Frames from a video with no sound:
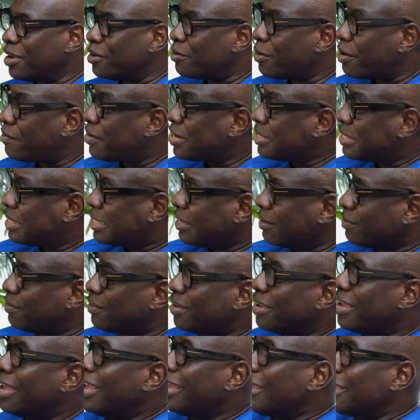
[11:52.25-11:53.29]
Reverend Steve,
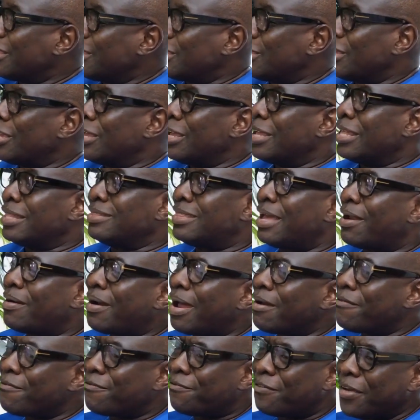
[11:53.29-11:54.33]
yeah. there
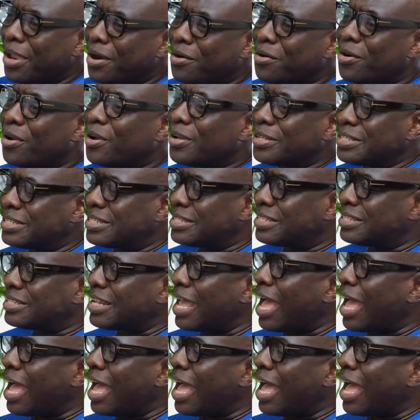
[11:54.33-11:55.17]
are various